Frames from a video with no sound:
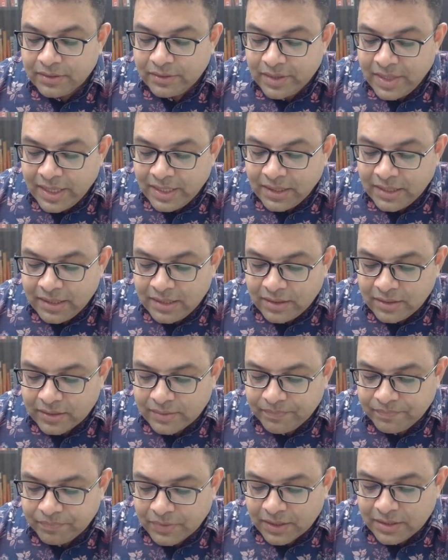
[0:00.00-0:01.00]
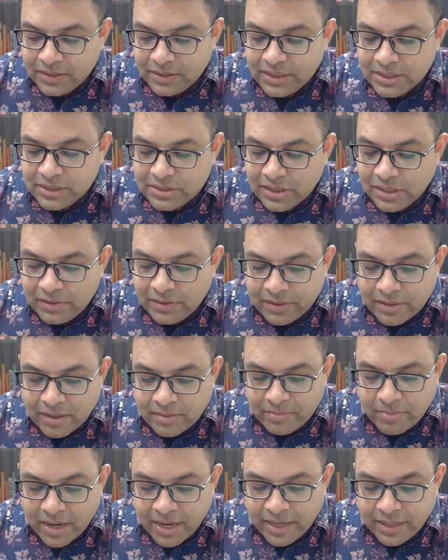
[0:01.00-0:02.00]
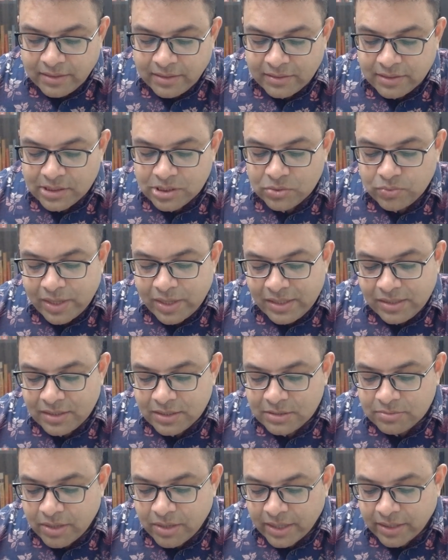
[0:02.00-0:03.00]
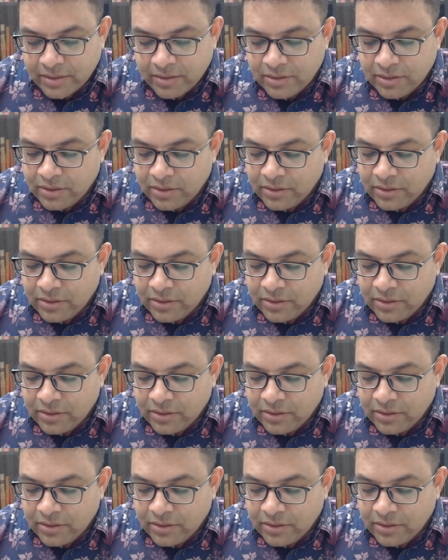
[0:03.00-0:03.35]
they think these children are mine, this wealth is mine.